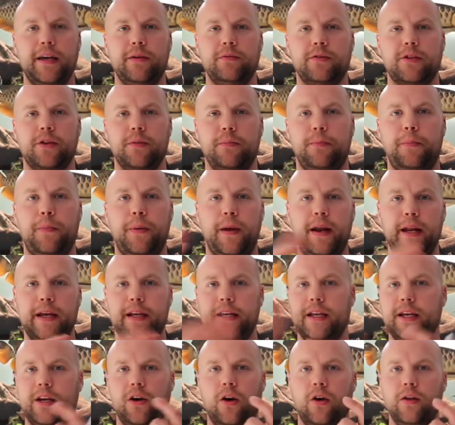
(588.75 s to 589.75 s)
It was
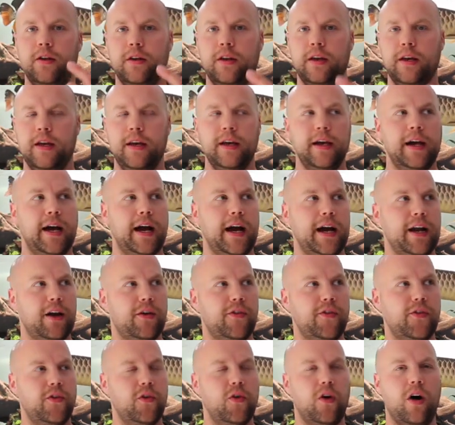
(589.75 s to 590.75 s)
completely gone. And I
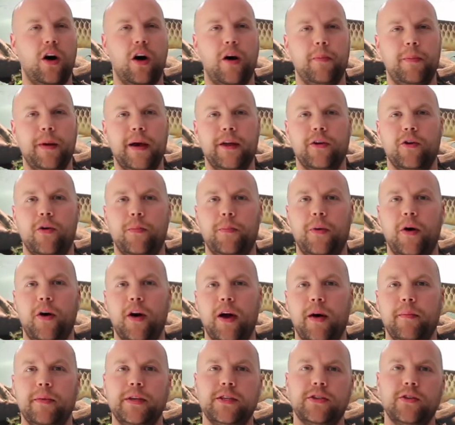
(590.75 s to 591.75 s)
thought, oh, I better not buy
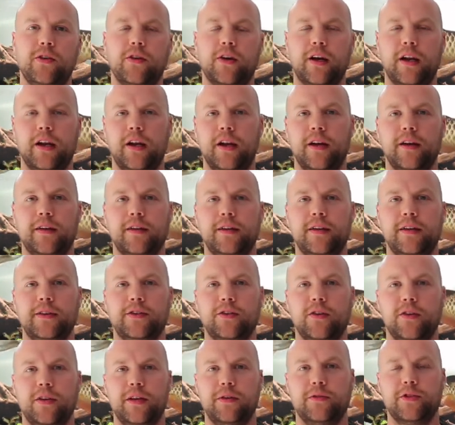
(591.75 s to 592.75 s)
him.
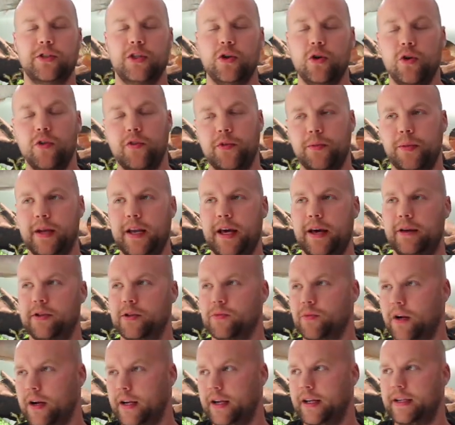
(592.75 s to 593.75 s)
There was 2 of them in there. There's
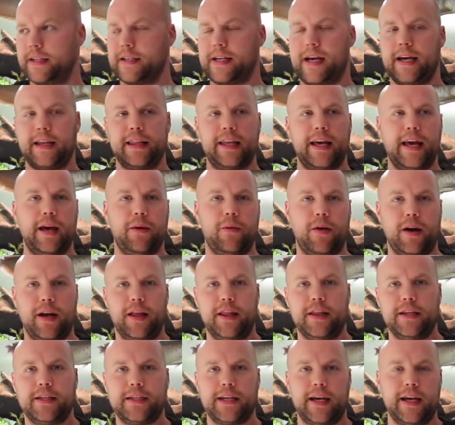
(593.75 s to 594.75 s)
one in the tank there, one
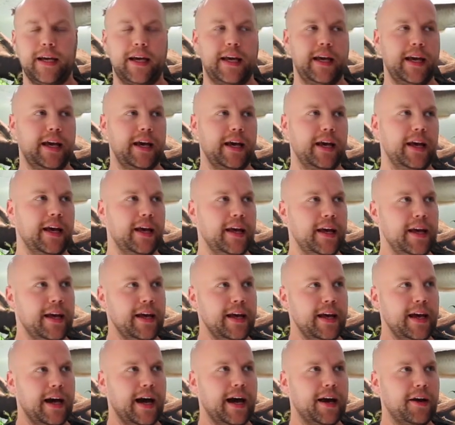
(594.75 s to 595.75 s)
in the tank here.
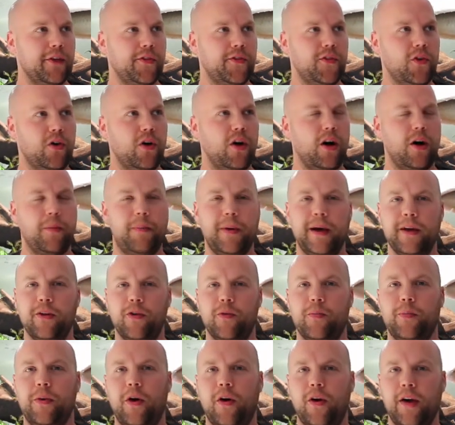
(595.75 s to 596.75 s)
And I thought, oh, I better
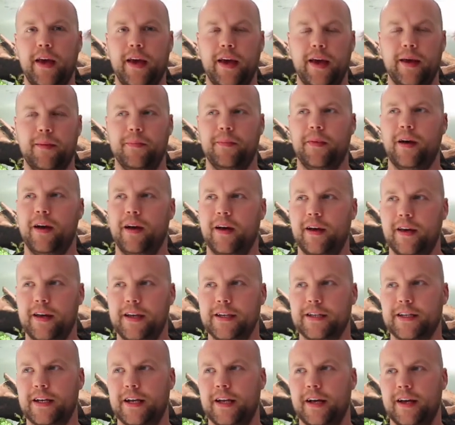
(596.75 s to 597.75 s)
not buy him.
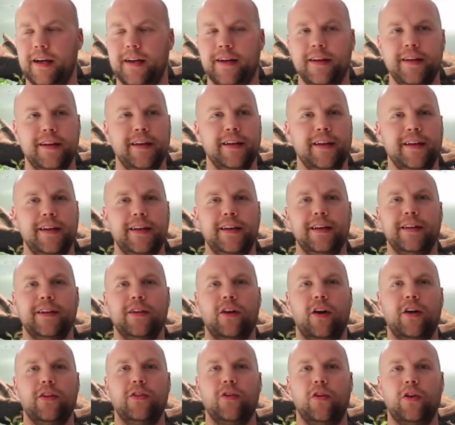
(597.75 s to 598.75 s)
He's gonna,
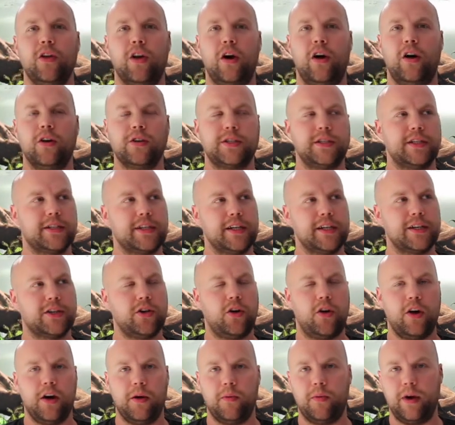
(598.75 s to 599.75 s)
like, not last. He's gonna
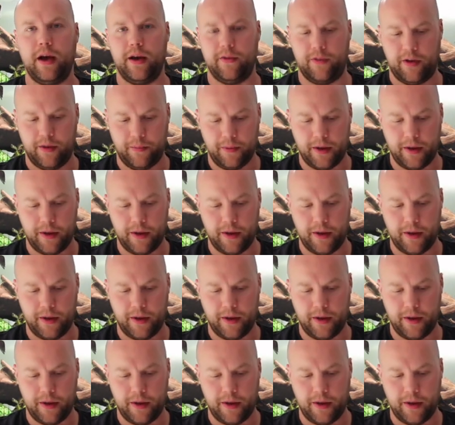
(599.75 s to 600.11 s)
die or whatever.